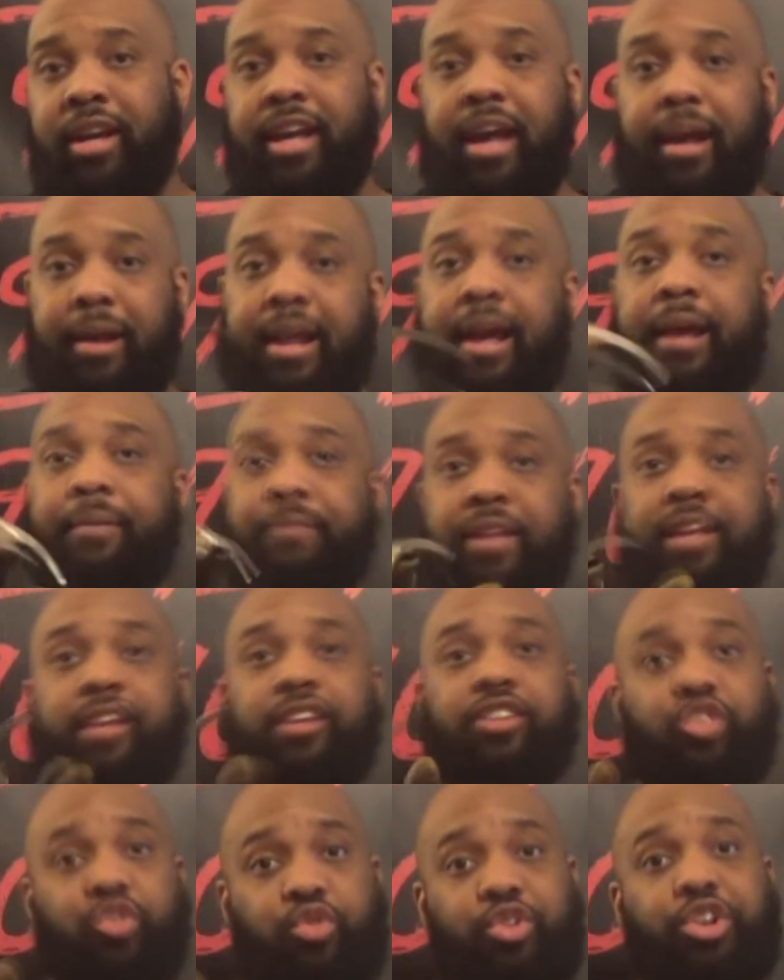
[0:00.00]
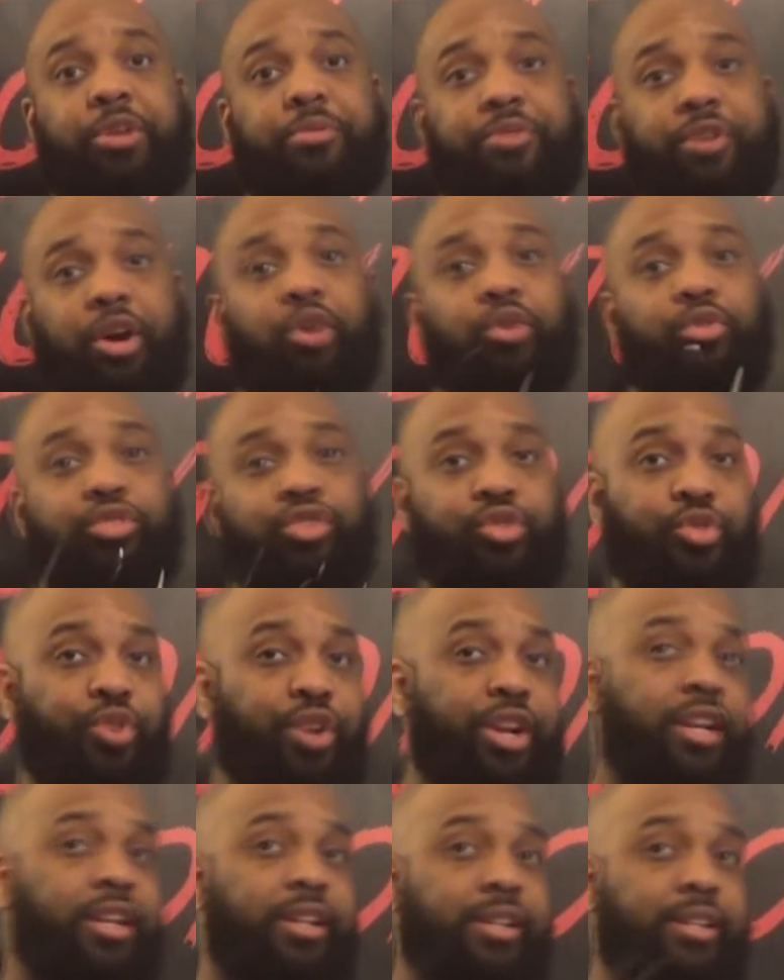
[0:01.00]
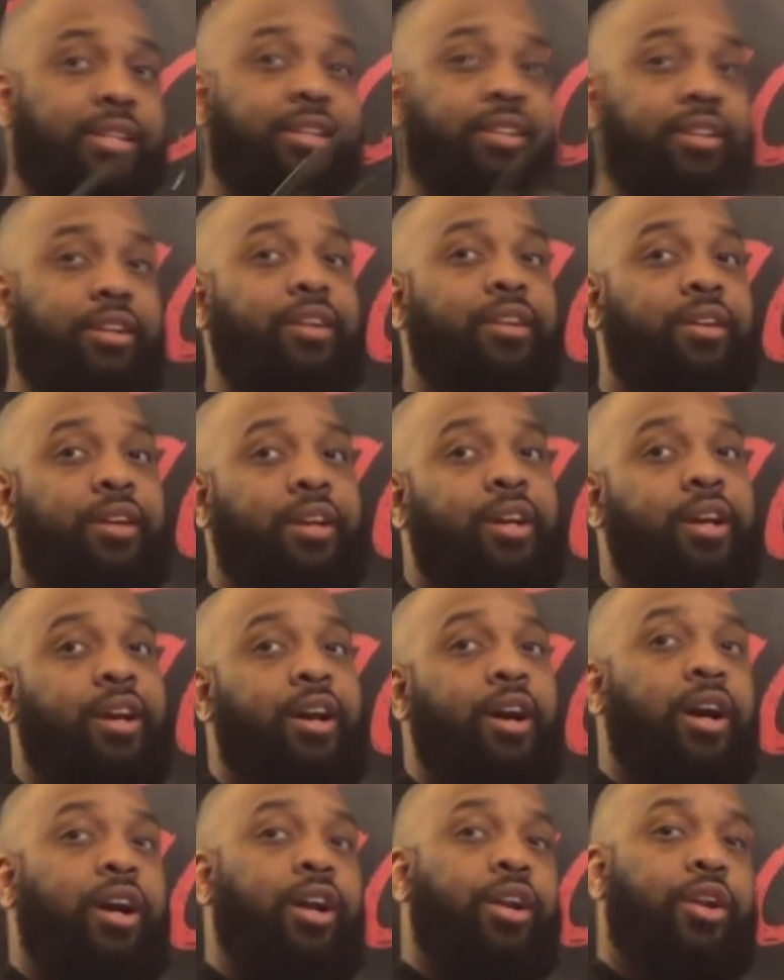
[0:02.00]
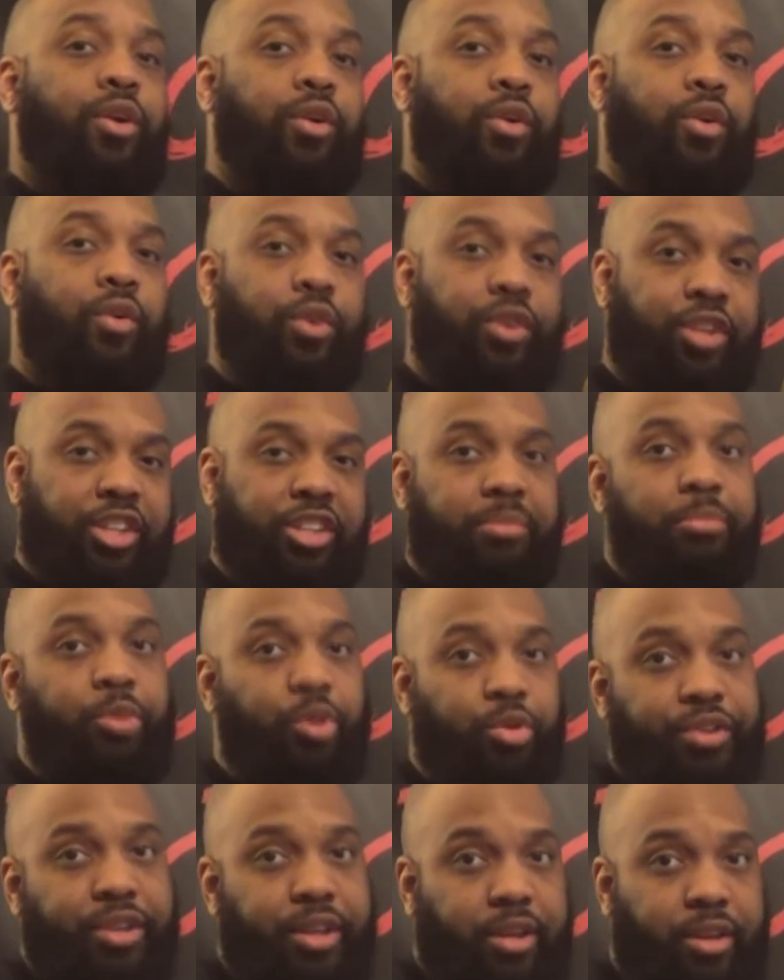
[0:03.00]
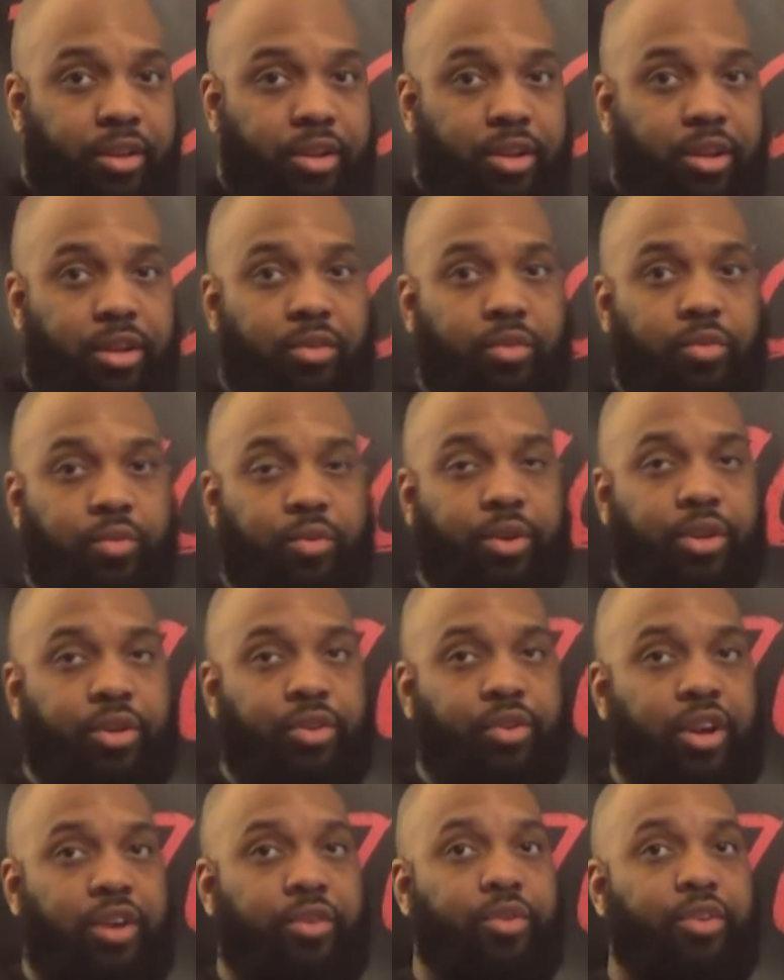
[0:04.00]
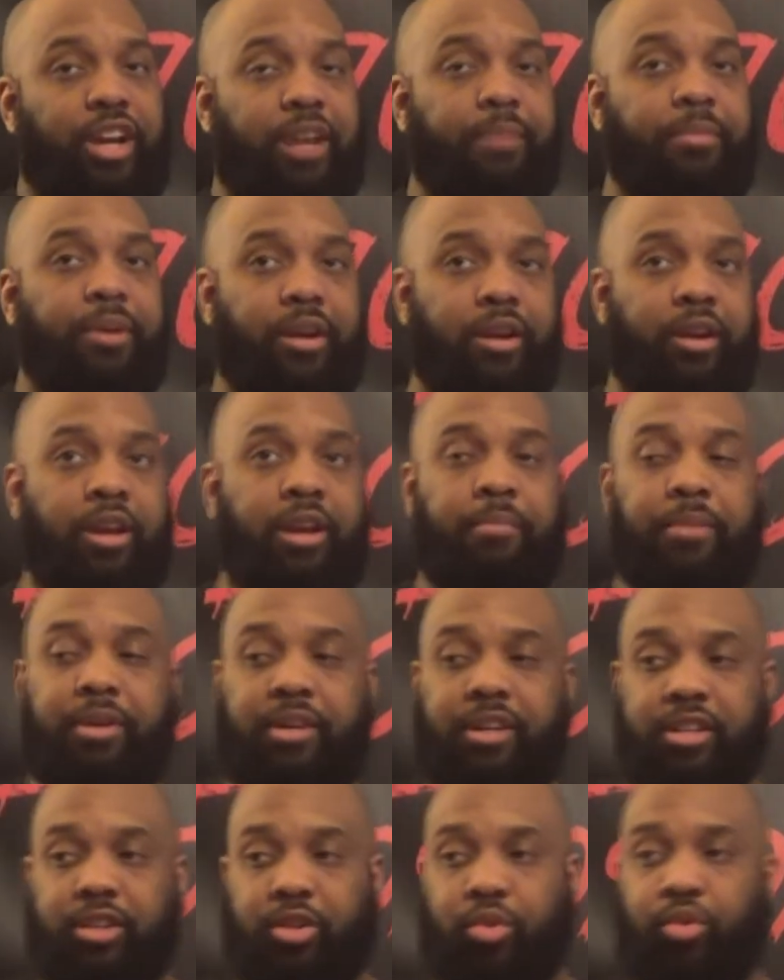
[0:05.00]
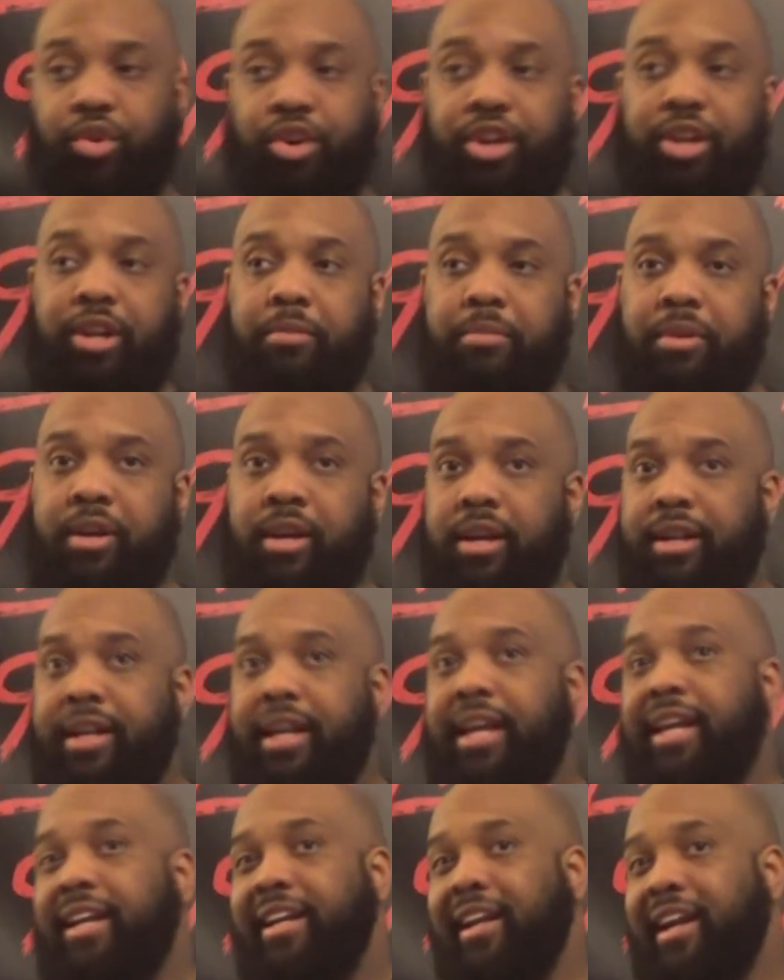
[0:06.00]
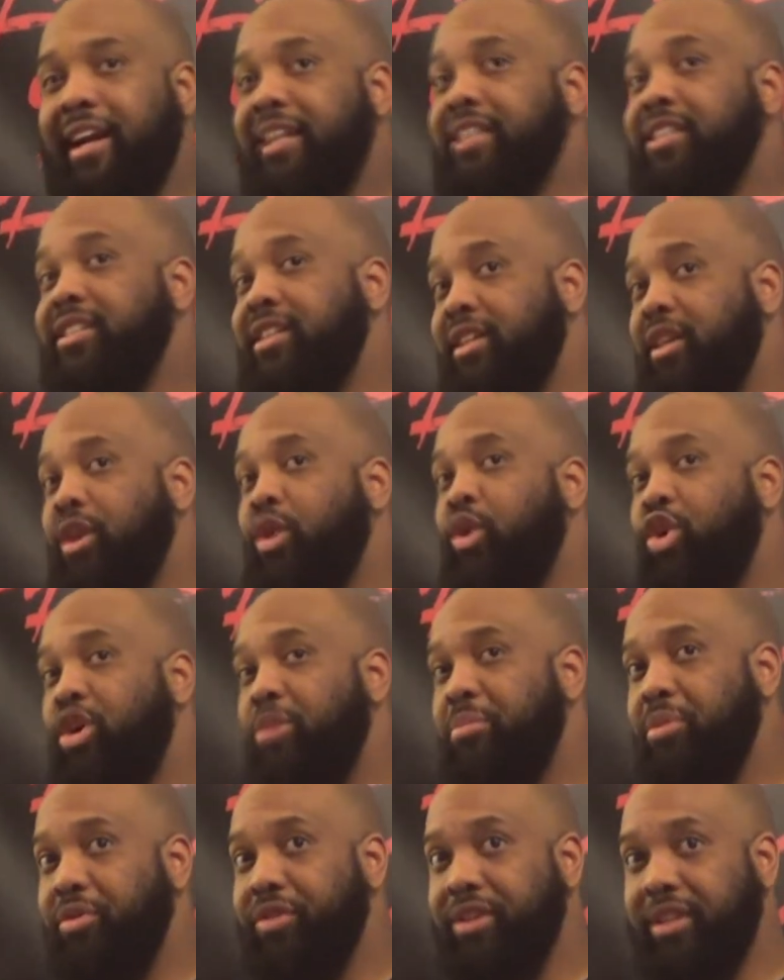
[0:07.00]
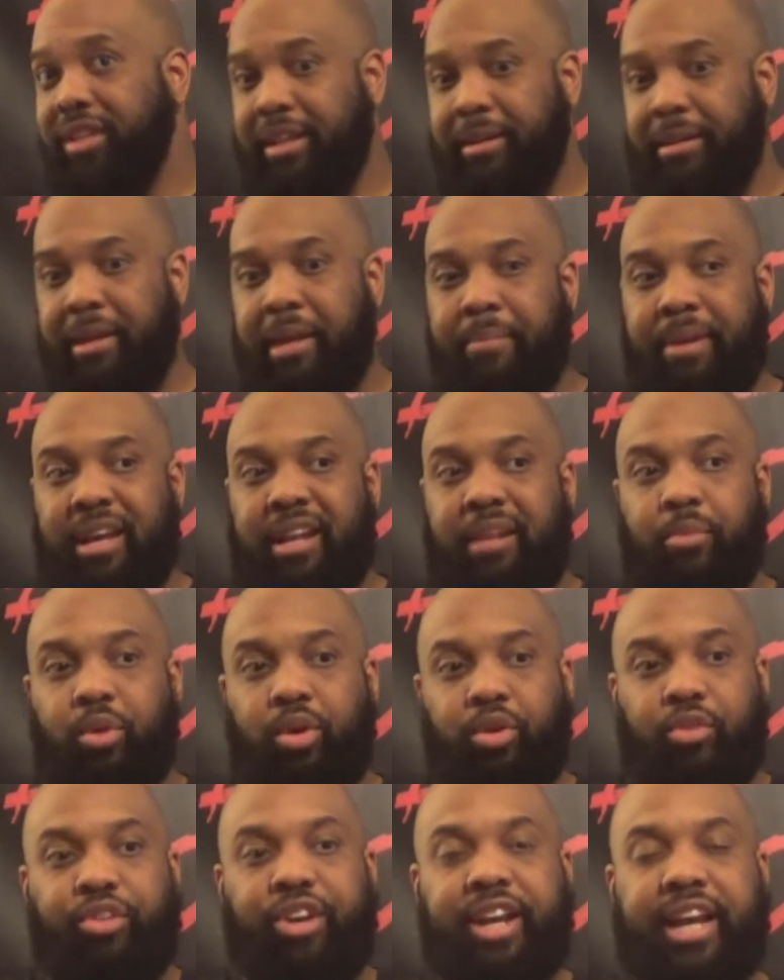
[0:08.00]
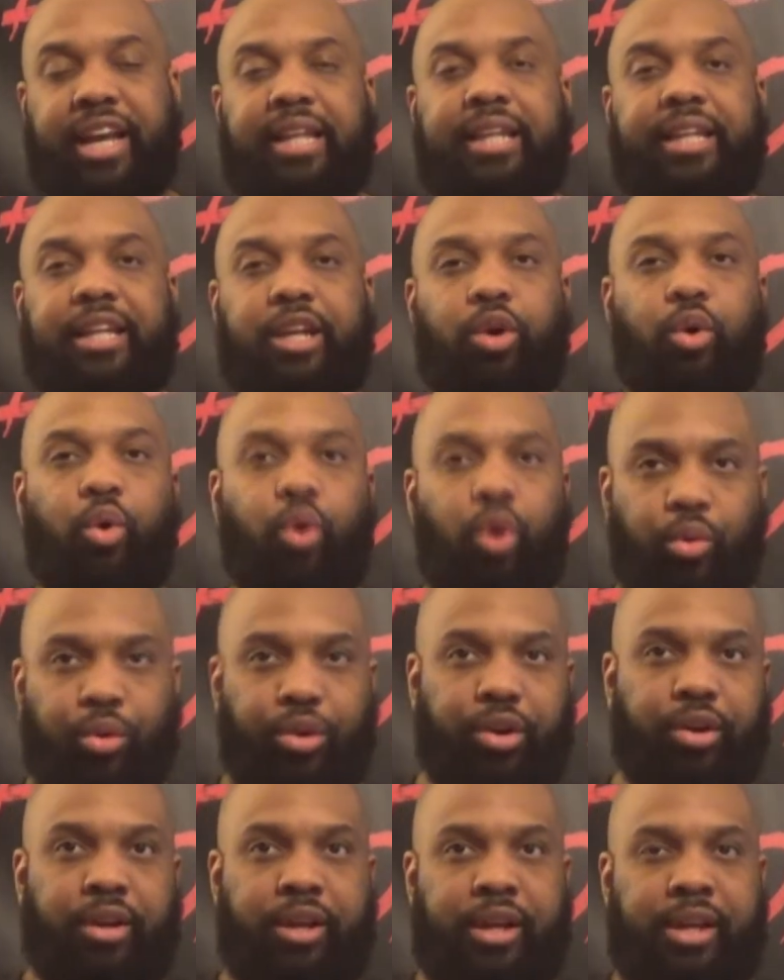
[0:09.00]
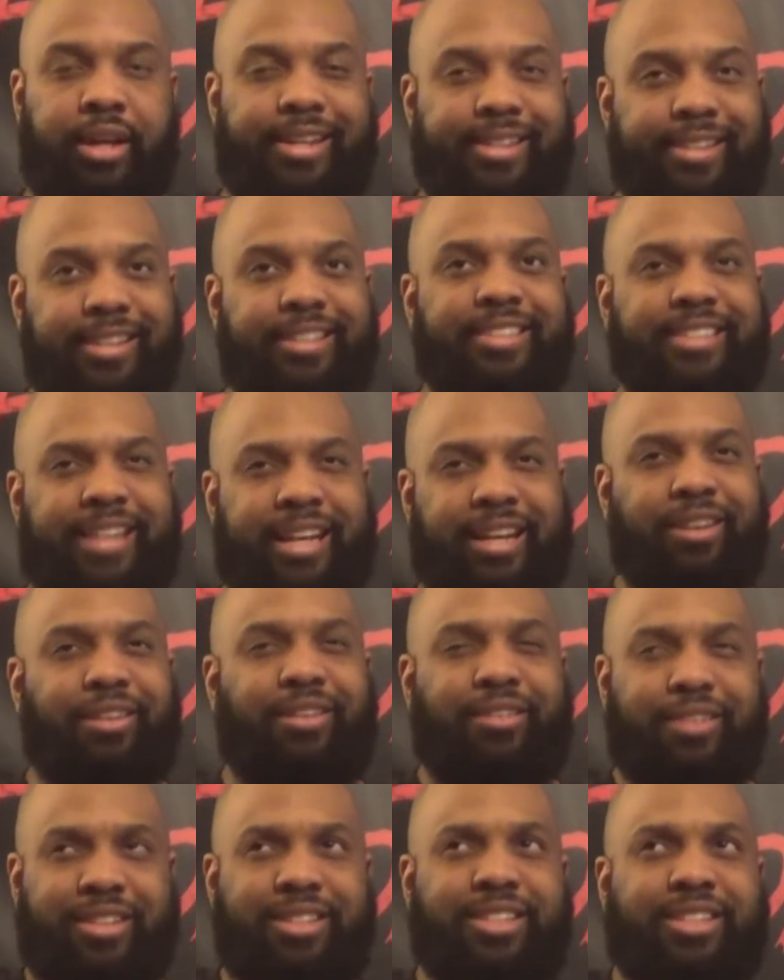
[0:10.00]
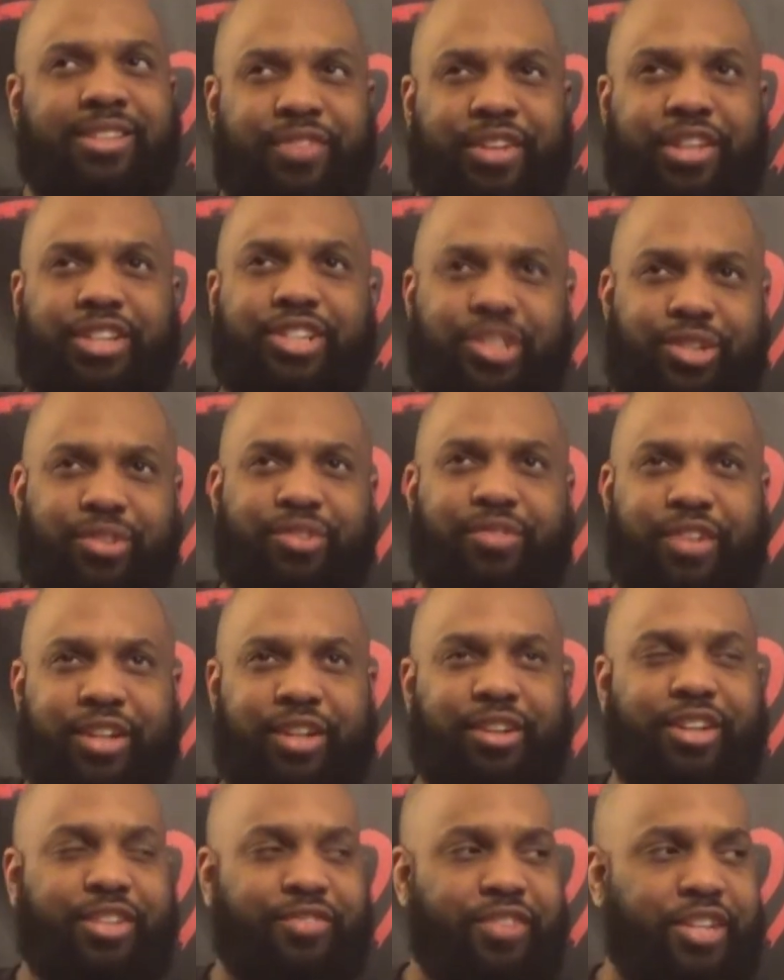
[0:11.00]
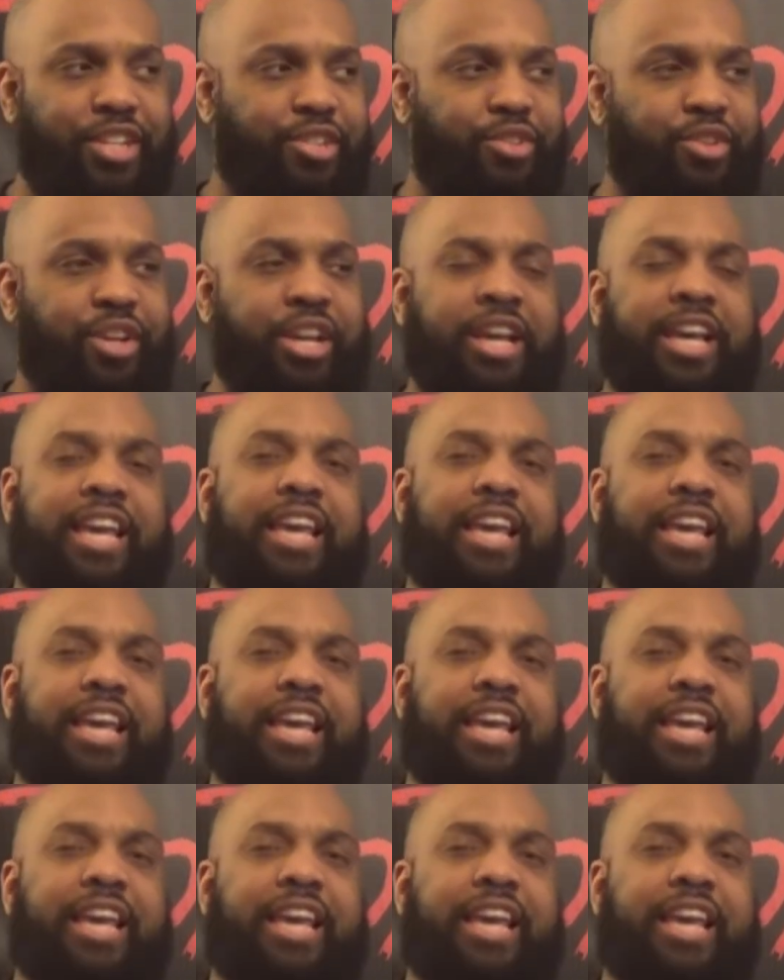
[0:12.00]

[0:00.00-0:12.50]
And I think Scream owes credit to this movie, Witchcraft Nightmare, because Scream, they acknowledged other horror movies and it made it more reality horror instead of just like, oh, this is fictional, we know it's fictional.